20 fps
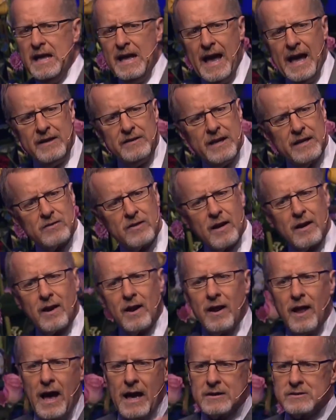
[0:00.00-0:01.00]
And yet the
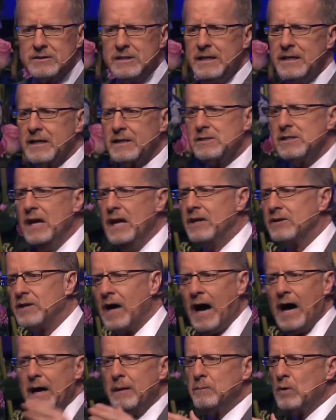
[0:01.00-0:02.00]
clock ticks,
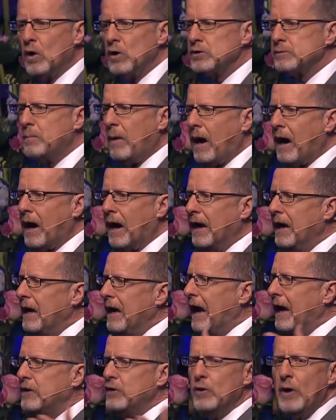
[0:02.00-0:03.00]
time goes by,
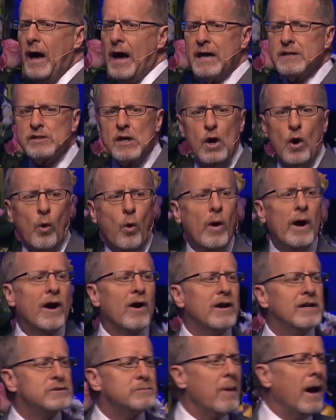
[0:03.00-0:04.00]
and you ask,
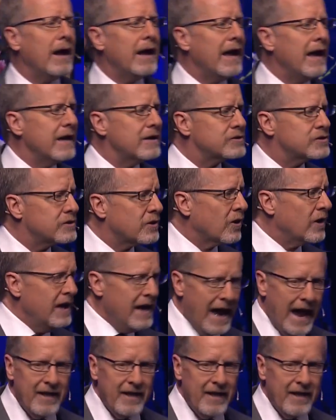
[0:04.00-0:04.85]
where is my answer?